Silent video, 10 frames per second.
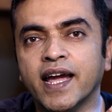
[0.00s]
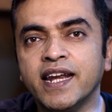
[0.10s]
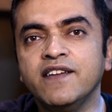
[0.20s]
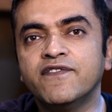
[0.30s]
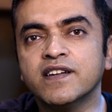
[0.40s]

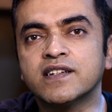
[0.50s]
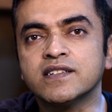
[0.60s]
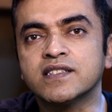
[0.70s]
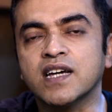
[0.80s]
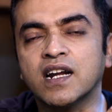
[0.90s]
ND
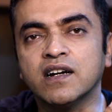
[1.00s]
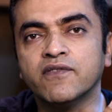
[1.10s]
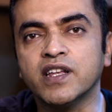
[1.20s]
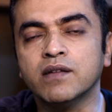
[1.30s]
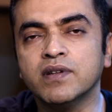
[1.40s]
filters are
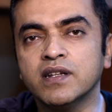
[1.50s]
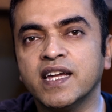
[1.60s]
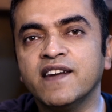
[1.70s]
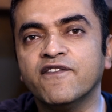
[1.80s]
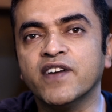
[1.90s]
available
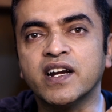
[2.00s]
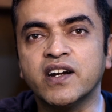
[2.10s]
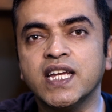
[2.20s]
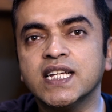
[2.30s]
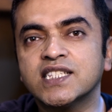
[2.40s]
in
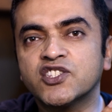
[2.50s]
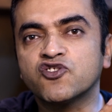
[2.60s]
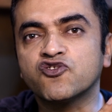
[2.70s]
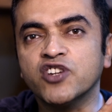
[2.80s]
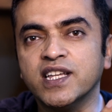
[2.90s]
varying
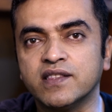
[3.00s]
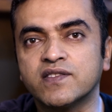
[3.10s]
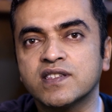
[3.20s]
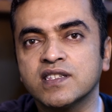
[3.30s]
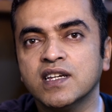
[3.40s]

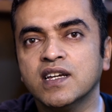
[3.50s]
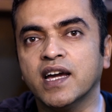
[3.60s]
strengths,